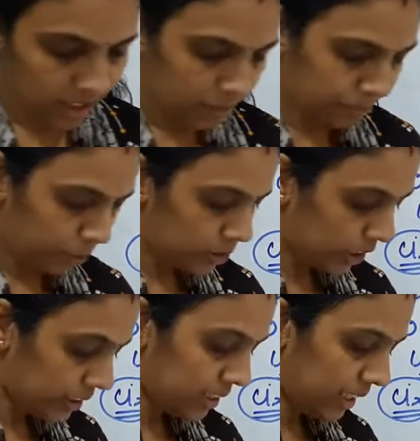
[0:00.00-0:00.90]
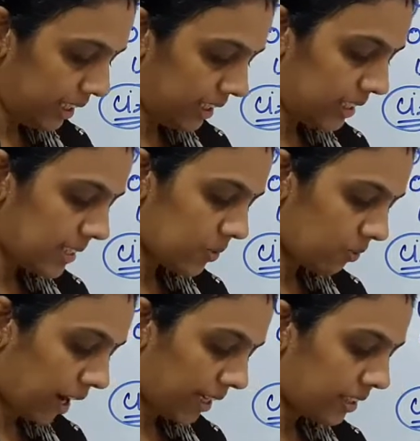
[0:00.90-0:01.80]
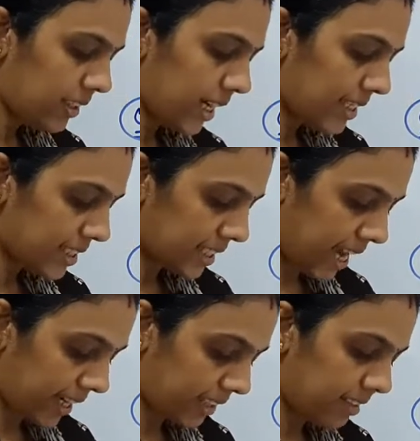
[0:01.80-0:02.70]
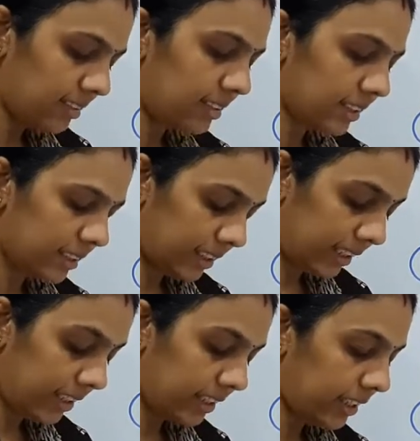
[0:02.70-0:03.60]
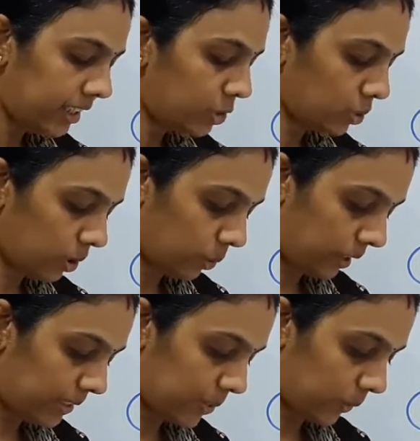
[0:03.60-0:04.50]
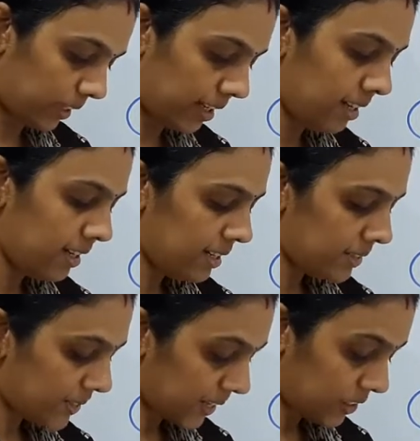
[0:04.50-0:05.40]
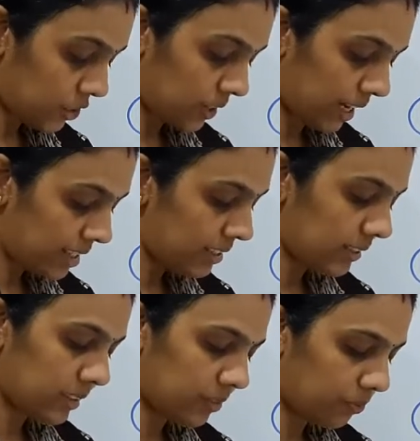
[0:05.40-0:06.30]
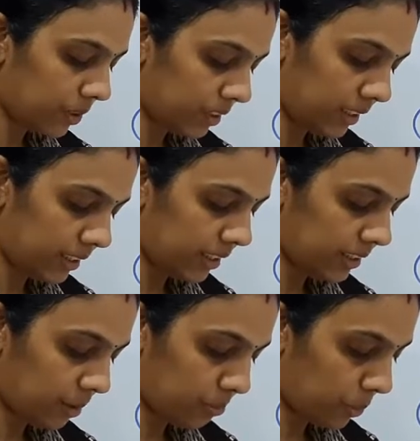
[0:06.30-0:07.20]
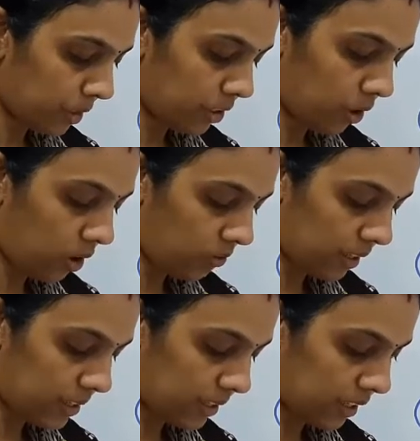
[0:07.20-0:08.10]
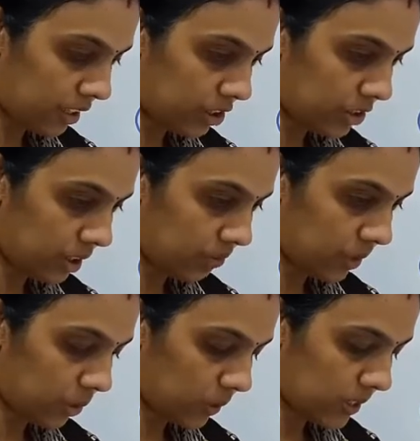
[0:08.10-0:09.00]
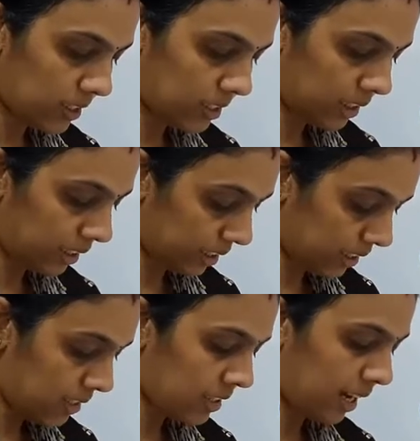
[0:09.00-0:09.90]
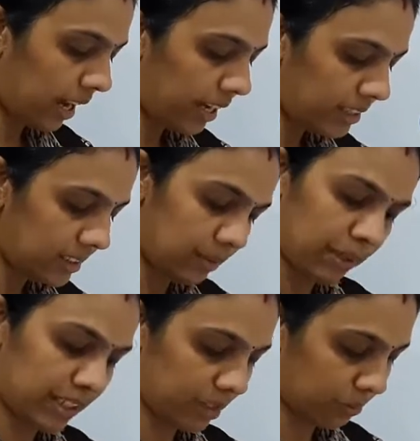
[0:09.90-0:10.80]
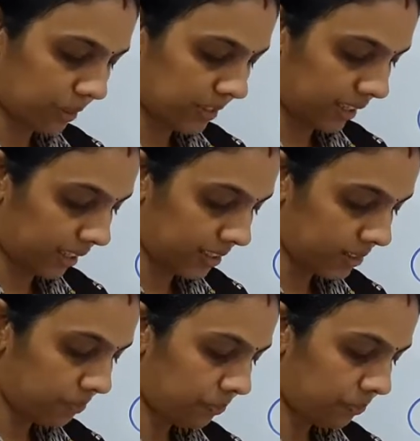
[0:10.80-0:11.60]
a projectile is fired at an angle 30 degree to the horizontal such that the vertical component of its initial velocity is 80 meter per second.